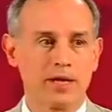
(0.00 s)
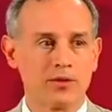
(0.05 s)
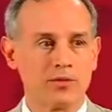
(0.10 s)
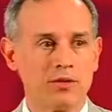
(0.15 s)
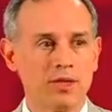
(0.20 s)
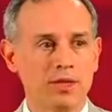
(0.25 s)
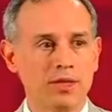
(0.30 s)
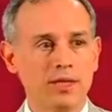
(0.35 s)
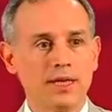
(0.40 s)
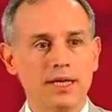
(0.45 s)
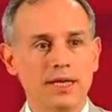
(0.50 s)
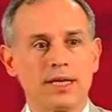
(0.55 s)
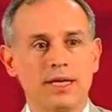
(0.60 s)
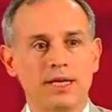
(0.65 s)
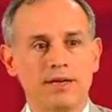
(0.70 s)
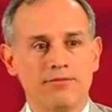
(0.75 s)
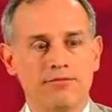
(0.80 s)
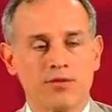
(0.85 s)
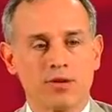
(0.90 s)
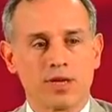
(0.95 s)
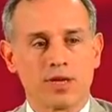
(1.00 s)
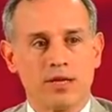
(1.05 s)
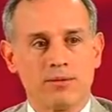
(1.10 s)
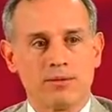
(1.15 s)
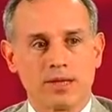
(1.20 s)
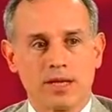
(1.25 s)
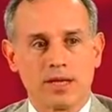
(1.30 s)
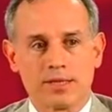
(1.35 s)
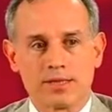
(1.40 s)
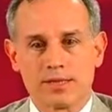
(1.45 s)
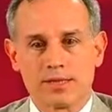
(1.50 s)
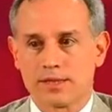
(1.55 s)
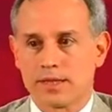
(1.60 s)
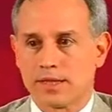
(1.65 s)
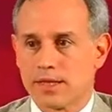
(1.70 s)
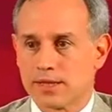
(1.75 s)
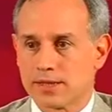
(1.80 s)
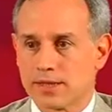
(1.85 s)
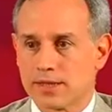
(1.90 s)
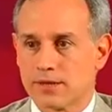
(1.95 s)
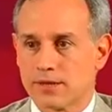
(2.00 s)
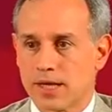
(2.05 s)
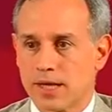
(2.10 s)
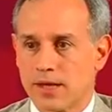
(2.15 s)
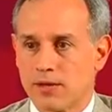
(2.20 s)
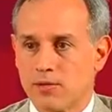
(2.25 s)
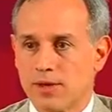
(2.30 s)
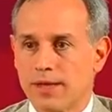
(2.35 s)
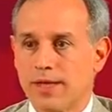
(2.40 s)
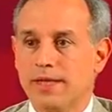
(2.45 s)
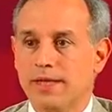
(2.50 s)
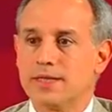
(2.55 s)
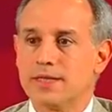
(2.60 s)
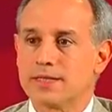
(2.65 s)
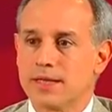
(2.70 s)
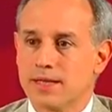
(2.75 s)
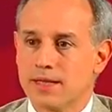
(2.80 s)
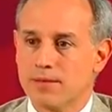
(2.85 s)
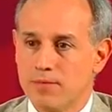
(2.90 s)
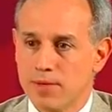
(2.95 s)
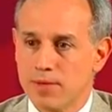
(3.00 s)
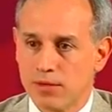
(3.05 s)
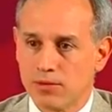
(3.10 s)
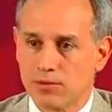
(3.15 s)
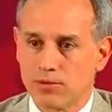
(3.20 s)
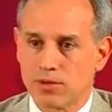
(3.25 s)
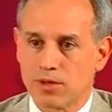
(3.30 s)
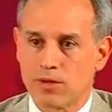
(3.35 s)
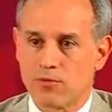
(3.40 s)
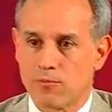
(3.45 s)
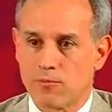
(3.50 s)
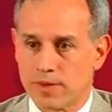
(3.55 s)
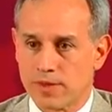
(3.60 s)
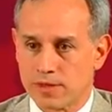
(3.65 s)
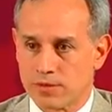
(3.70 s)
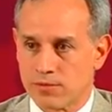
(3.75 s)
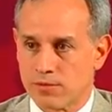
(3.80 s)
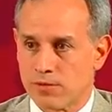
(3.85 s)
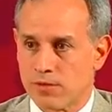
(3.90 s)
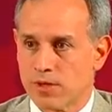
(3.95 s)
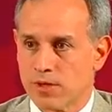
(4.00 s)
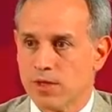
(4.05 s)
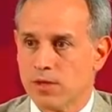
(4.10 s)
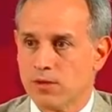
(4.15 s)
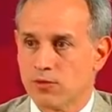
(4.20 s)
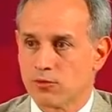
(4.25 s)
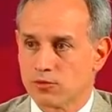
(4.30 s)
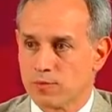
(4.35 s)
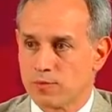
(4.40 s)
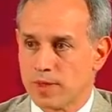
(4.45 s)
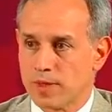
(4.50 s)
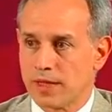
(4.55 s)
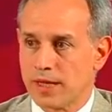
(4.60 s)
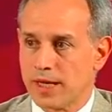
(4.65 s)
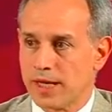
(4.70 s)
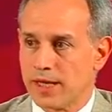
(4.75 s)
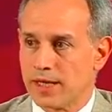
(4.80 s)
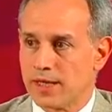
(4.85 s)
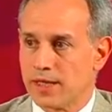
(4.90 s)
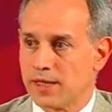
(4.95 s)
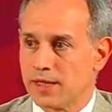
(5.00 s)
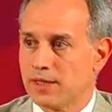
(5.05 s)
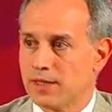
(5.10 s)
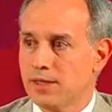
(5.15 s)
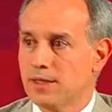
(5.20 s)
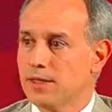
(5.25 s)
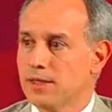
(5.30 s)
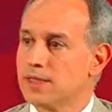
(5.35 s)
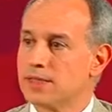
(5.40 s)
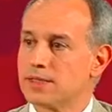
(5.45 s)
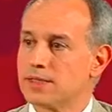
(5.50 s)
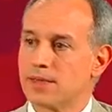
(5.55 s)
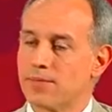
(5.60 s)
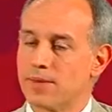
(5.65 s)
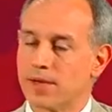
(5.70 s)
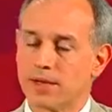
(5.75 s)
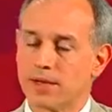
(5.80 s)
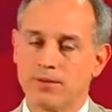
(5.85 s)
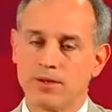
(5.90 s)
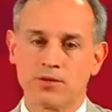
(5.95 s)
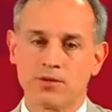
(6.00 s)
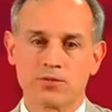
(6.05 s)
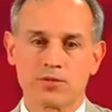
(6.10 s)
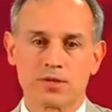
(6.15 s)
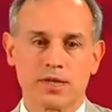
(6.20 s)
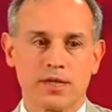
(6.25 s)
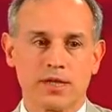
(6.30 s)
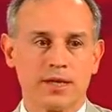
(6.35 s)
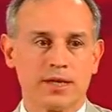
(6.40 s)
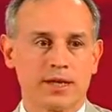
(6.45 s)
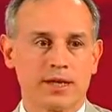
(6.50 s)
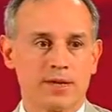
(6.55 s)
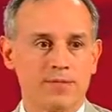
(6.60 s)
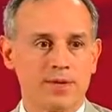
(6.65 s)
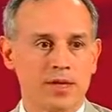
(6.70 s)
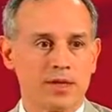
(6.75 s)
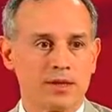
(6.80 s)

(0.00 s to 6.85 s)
changed the focus of the vigilance system. Now the focus of the vigilance